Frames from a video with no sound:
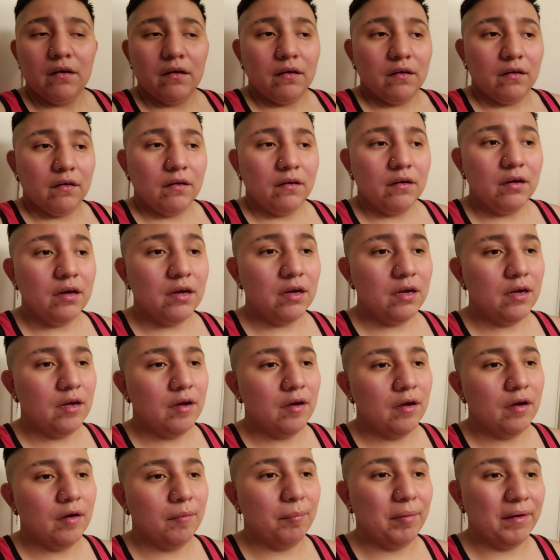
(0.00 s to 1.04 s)

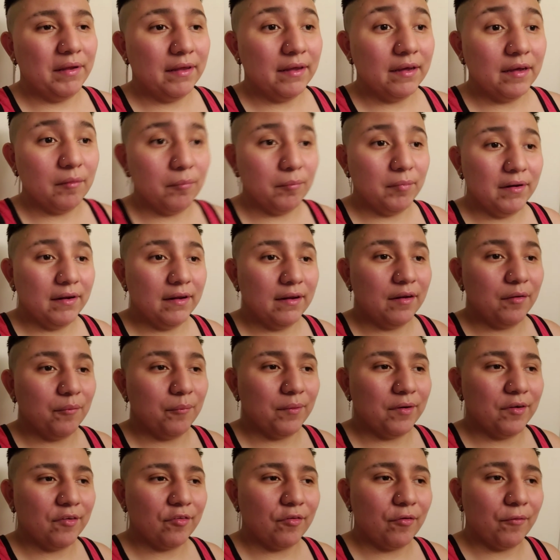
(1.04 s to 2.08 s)
But yeah, but
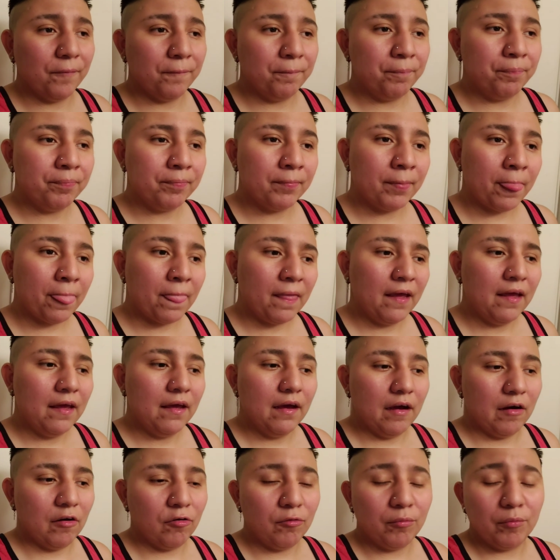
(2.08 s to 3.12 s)
anyways, though,
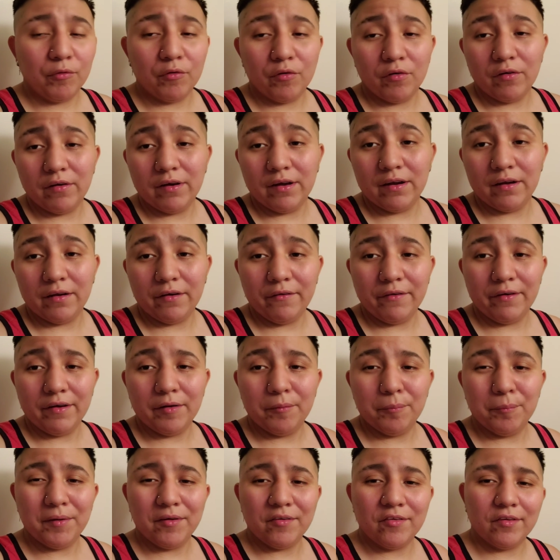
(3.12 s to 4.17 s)
I hope you all had a
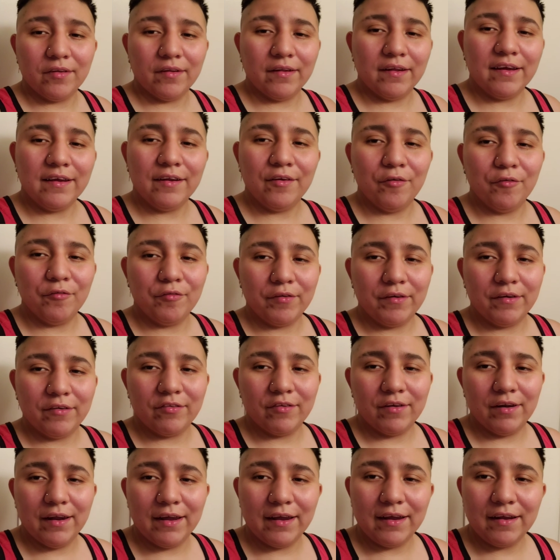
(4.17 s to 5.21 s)
great, amazing day. Don't
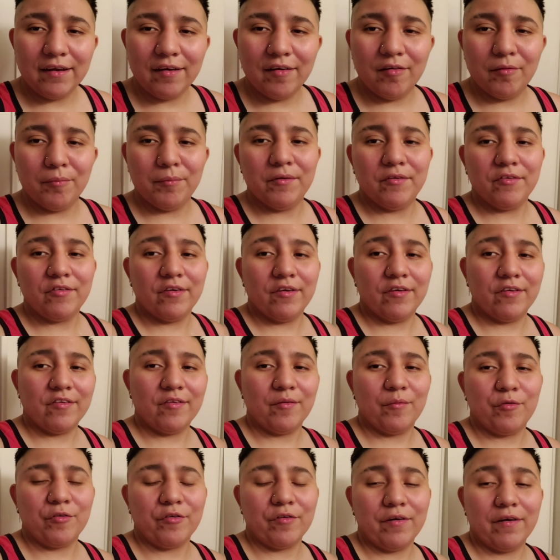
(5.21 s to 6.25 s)
forget to like, comment, share,
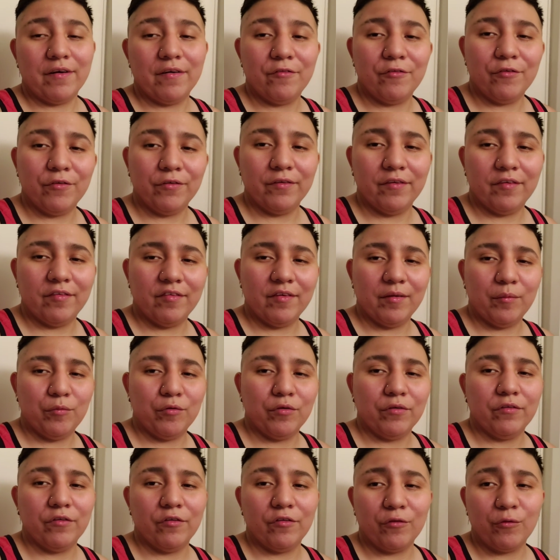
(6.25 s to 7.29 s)
subscribe, join the team,
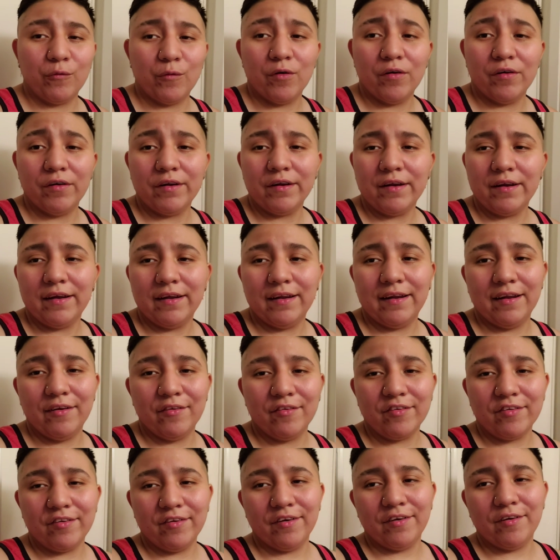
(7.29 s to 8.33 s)
join the squad, and
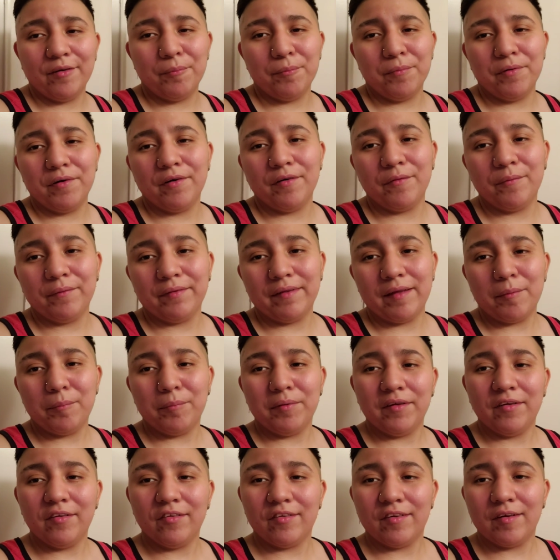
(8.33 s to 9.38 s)
I'll see y'all tomorrow. With that
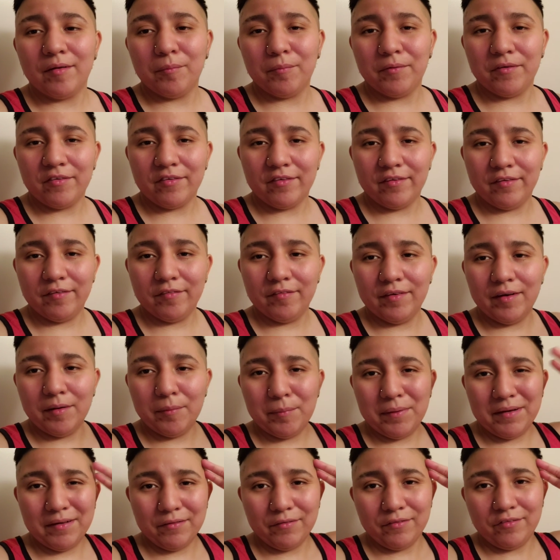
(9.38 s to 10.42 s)
being said, much love, and
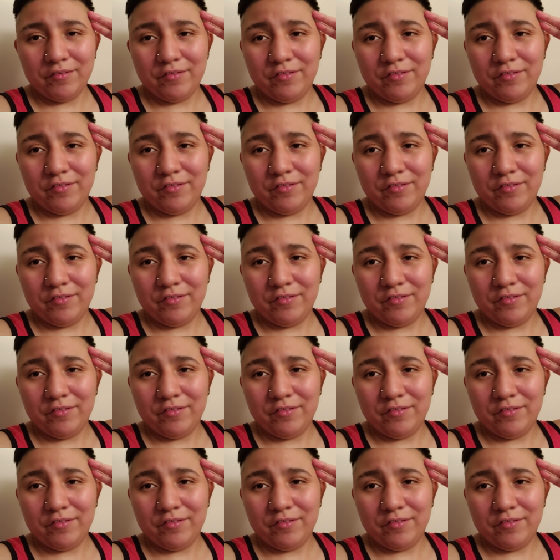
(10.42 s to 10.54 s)
I'm out.